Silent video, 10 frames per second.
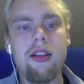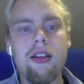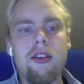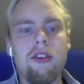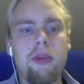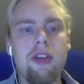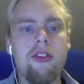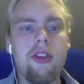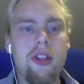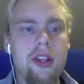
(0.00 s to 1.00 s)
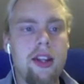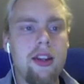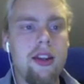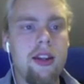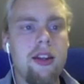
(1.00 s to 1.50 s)
is basically
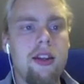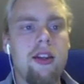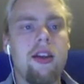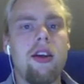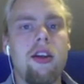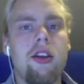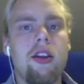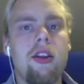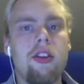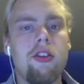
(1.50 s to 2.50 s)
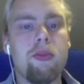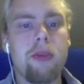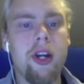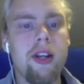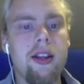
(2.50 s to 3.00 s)
the
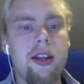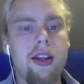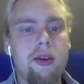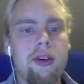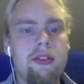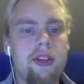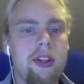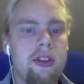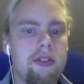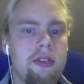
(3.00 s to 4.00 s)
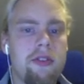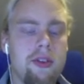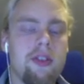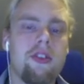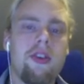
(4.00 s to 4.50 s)
SpriteKit equivalent of a view
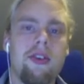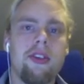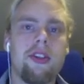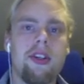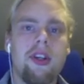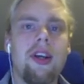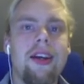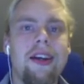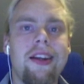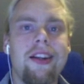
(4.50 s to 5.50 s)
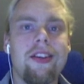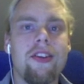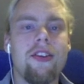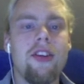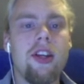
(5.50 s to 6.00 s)
controller. It
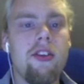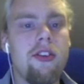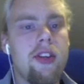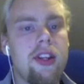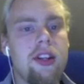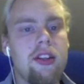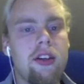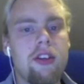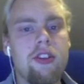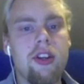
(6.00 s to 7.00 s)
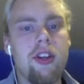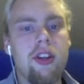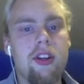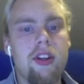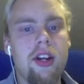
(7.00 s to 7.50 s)
contains the logic
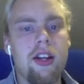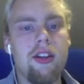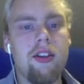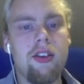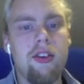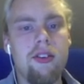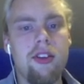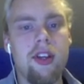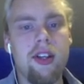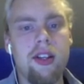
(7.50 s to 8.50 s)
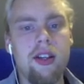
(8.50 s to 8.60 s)
that you're using.